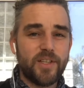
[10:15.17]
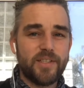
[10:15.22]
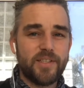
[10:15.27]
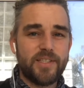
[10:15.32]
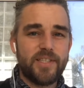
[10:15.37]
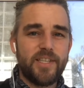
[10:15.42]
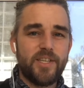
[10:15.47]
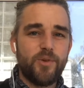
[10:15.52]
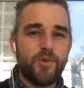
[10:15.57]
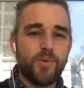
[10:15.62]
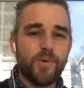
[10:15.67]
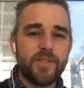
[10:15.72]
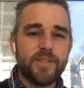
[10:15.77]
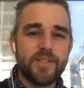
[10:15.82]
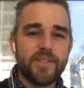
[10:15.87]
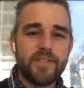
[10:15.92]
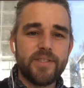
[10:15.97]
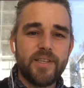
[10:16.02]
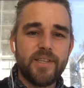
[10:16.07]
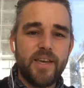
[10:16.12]

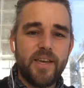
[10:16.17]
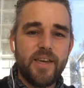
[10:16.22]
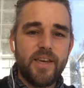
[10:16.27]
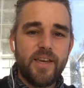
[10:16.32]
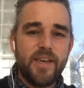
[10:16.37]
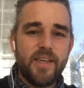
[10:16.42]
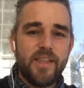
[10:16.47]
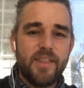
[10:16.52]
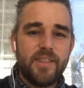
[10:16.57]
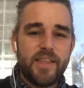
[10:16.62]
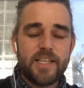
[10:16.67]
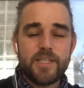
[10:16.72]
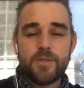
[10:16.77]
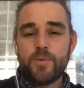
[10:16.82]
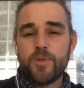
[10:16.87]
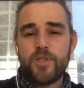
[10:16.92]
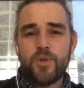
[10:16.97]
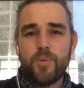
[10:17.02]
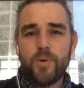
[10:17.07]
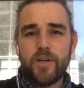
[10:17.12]
sequence, that's
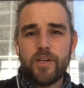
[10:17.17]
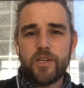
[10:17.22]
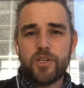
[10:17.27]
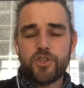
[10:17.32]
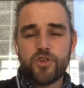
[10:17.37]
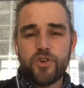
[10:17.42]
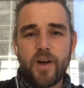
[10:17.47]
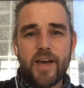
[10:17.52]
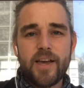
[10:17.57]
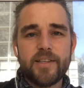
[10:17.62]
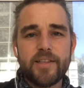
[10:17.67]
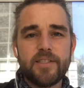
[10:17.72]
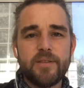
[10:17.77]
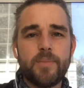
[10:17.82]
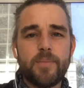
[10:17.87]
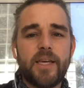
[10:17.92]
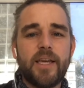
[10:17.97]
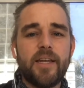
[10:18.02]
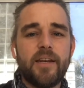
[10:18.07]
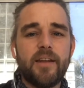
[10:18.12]
what you want to try as a
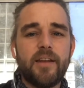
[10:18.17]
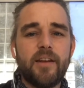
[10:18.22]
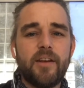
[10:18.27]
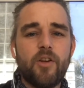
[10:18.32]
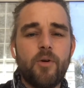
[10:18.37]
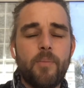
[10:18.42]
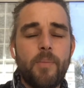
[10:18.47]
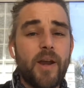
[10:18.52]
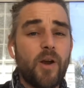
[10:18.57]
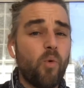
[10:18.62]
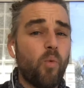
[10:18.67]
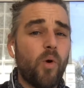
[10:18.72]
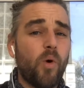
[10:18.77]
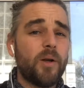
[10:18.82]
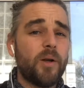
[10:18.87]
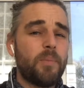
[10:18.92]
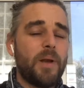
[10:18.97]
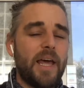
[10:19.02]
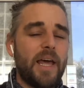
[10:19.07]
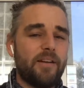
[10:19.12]
beginner, no matter
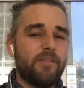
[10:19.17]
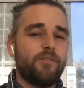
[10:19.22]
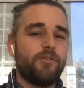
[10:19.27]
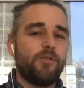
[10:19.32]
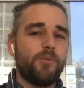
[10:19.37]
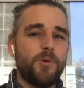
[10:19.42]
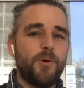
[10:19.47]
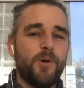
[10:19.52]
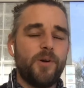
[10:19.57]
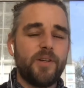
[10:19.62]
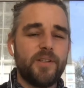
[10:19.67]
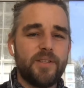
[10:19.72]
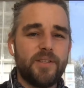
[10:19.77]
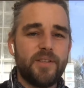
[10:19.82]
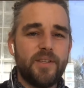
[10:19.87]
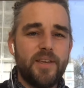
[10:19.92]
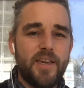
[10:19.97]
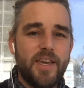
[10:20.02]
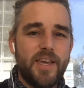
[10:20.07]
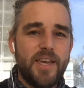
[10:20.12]
what platform you're on.
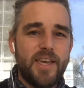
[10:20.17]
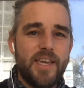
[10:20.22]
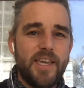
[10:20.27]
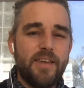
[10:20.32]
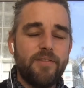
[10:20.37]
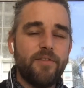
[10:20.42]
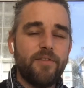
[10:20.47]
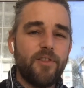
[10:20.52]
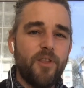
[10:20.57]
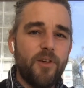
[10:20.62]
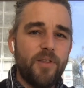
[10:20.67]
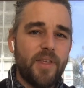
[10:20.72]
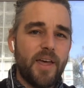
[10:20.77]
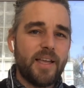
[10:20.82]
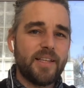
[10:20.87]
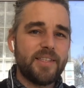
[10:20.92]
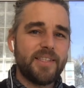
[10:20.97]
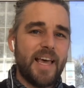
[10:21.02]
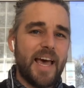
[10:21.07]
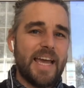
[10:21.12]
Even though
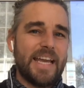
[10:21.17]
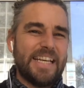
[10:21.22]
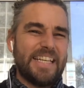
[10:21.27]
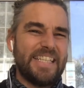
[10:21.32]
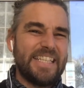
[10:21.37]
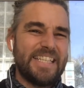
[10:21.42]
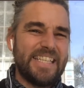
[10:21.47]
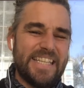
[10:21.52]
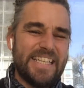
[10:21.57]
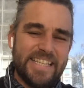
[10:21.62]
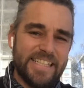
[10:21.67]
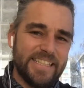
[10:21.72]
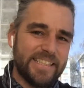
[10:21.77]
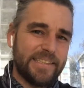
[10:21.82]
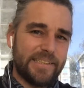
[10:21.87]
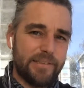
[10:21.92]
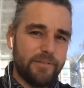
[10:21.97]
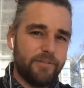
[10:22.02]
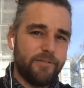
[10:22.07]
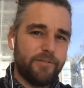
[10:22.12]
that's
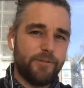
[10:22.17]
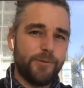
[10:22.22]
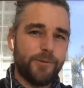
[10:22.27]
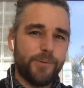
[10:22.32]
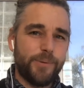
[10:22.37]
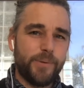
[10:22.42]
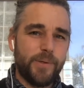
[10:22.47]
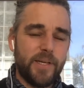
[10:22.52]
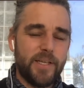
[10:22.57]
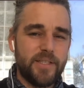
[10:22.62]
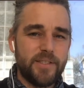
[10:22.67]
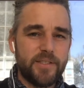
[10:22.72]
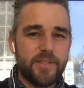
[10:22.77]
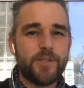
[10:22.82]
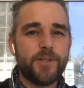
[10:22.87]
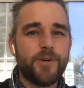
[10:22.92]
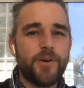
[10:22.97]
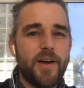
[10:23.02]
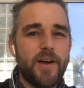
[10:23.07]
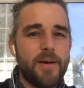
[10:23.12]
ideal for
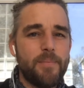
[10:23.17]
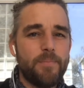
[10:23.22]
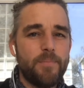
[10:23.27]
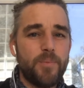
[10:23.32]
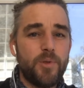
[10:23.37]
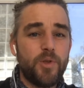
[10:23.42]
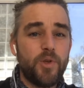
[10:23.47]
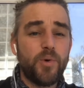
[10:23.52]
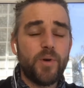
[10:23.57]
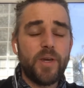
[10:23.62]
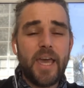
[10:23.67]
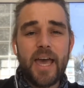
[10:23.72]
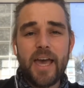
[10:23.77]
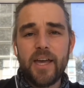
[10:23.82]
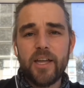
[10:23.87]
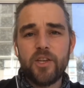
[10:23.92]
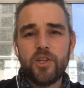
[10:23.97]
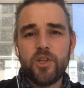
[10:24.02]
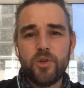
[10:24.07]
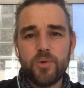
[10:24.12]
Instagram, you
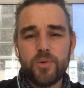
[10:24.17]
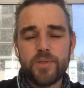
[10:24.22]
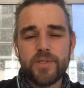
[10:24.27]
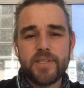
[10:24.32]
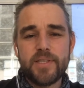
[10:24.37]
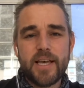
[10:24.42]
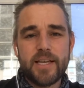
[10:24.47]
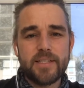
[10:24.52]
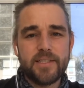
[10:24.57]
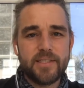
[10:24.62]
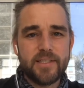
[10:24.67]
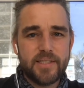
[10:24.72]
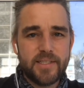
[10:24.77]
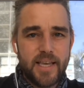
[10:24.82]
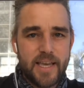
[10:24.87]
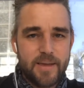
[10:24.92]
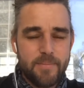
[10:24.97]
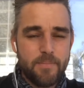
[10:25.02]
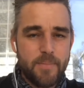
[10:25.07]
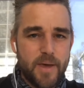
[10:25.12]
can use that
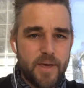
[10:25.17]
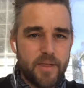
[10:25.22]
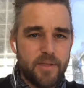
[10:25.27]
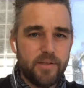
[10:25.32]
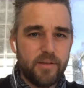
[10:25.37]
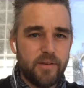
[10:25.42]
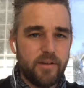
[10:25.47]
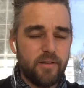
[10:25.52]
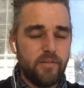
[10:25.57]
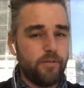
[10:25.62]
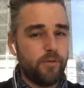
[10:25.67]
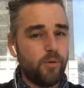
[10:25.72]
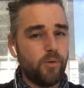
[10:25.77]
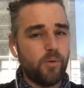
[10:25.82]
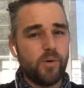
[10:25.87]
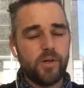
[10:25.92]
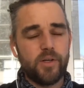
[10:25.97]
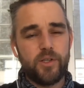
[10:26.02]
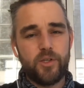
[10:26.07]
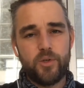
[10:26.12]
same method
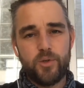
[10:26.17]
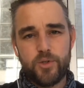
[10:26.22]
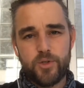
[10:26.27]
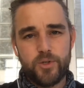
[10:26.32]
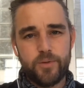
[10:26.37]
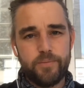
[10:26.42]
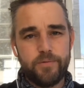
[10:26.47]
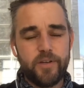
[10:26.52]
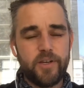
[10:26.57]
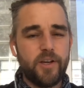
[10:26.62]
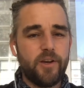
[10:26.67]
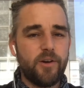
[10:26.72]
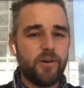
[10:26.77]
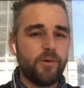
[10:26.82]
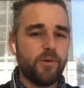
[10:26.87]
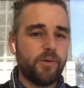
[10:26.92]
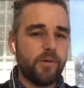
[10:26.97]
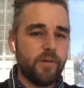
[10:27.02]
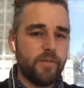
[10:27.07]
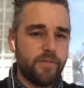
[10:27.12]
for a YouTube video
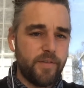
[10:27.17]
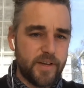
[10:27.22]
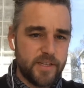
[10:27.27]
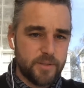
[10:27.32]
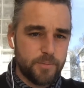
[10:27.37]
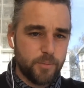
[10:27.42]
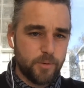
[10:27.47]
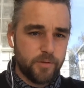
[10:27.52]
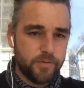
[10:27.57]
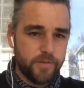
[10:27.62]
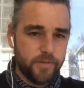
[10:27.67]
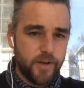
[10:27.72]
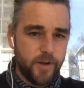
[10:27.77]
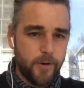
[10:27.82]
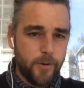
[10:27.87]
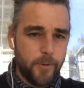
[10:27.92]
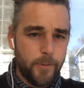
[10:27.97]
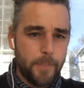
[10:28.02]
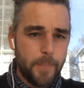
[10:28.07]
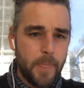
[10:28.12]
or a Facebook
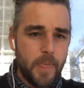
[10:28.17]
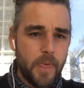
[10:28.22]
video.